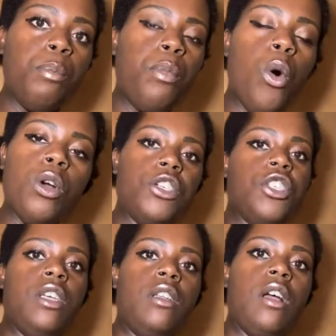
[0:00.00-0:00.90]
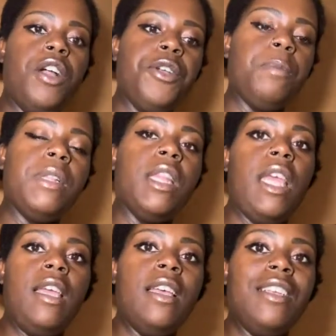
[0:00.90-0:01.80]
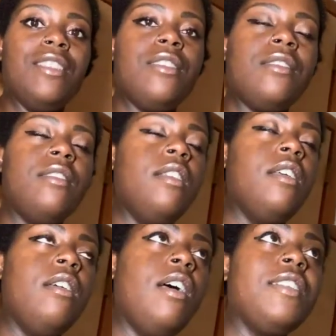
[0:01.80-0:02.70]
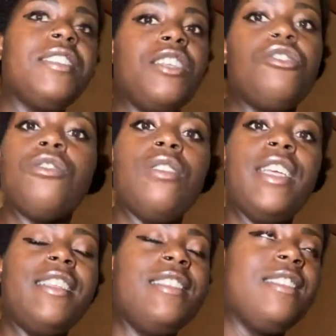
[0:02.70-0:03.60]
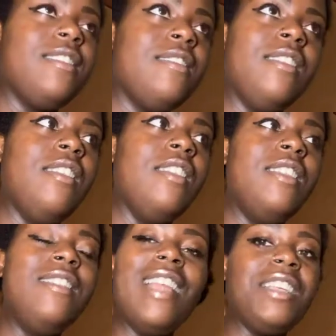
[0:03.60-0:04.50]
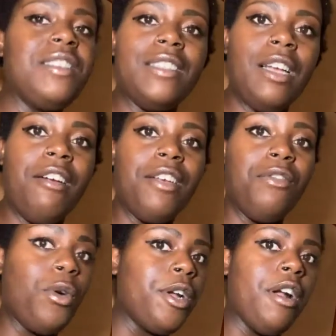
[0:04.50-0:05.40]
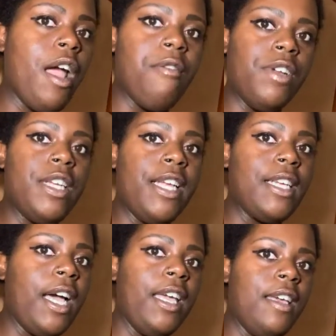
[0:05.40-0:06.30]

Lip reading: portion on your plate is essential. It's necessary for your everyday diet.